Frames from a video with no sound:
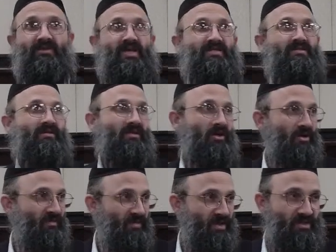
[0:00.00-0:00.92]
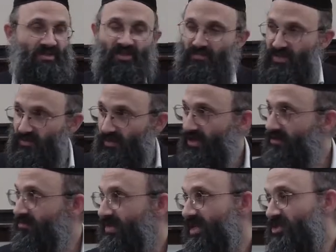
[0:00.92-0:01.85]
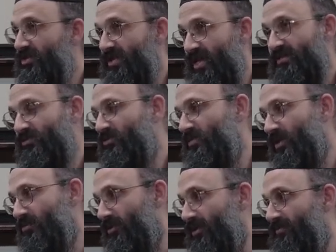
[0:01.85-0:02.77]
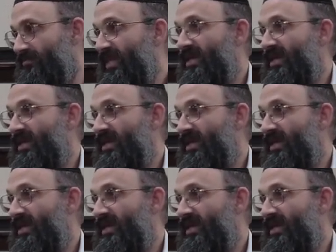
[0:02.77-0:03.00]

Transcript: and that's the derech of the Chassidim as well. But the Ashkenazim do make a bracha.